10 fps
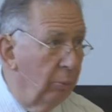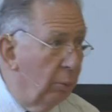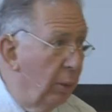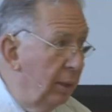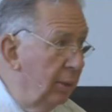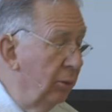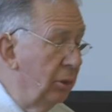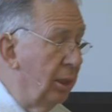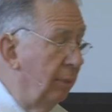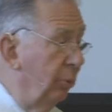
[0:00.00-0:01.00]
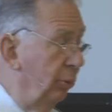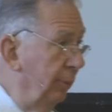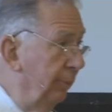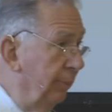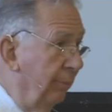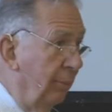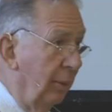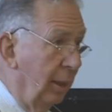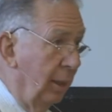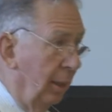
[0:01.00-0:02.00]
we went into the temple.
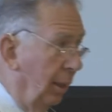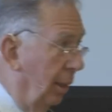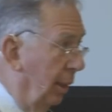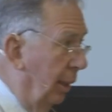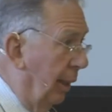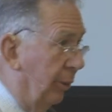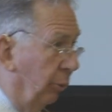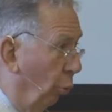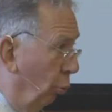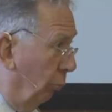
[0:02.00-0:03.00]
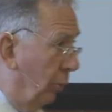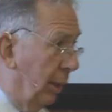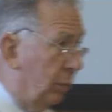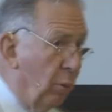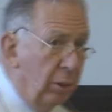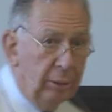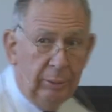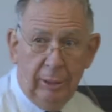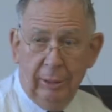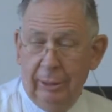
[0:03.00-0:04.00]
And the, all the relatives wanted
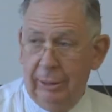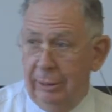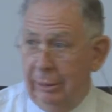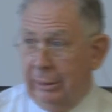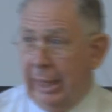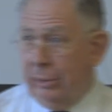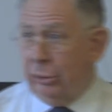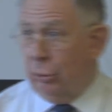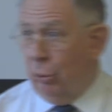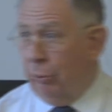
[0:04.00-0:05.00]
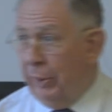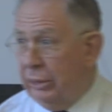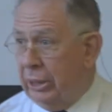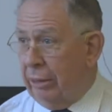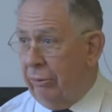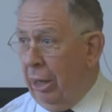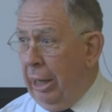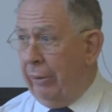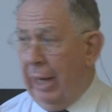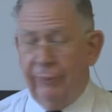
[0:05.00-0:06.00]
Dad to call me
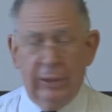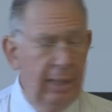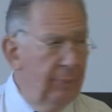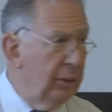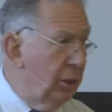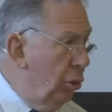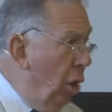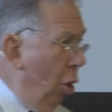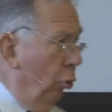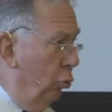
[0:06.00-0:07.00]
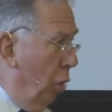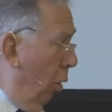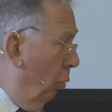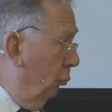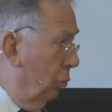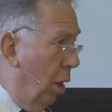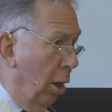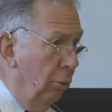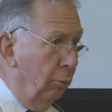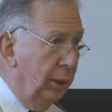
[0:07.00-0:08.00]
Zechariah after him. And he said, No, no,
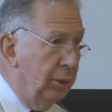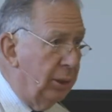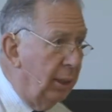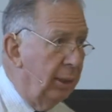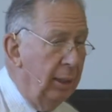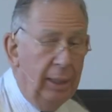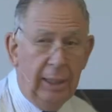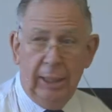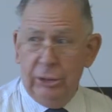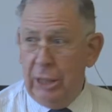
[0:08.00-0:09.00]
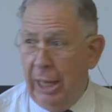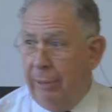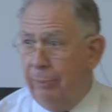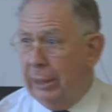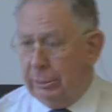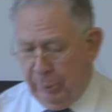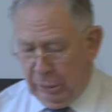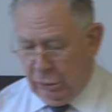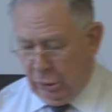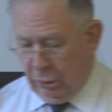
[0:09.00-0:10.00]
no, he said. His name must
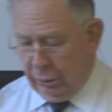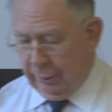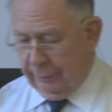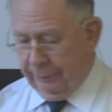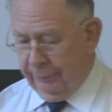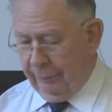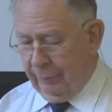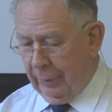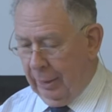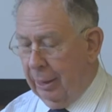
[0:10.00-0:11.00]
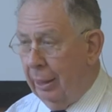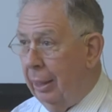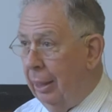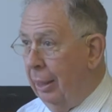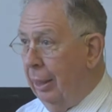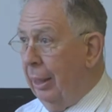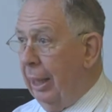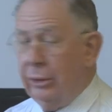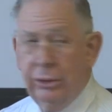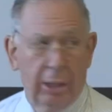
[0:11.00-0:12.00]
be John.
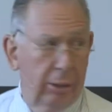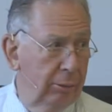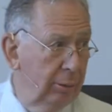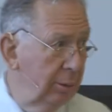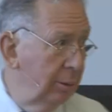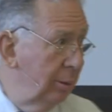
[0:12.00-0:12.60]
And so